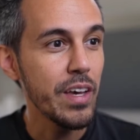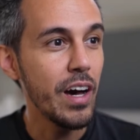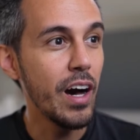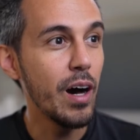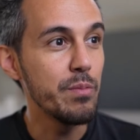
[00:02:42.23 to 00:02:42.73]

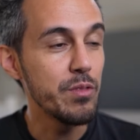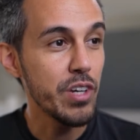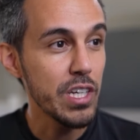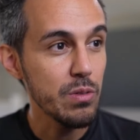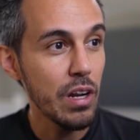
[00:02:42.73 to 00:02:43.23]
If you
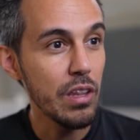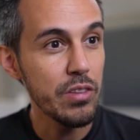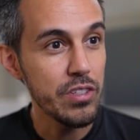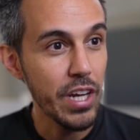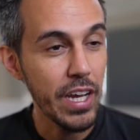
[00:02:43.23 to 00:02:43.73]
guys want to
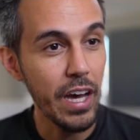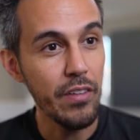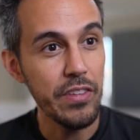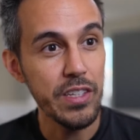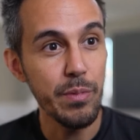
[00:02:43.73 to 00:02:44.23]
check
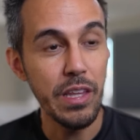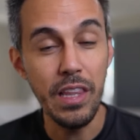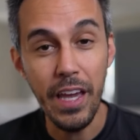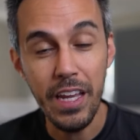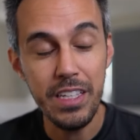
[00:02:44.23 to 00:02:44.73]
out some of the
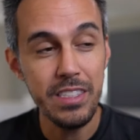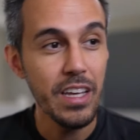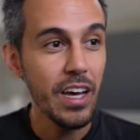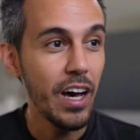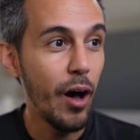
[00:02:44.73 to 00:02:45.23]
latest
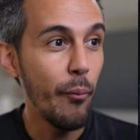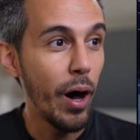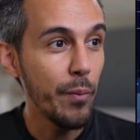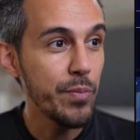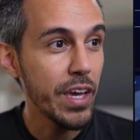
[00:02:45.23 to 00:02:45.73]

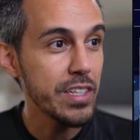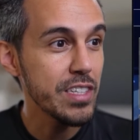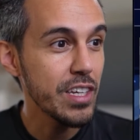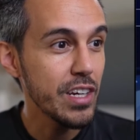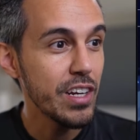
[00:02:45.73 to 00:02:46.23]
updates
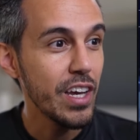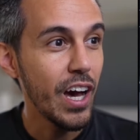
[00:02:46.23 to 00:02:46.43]
here,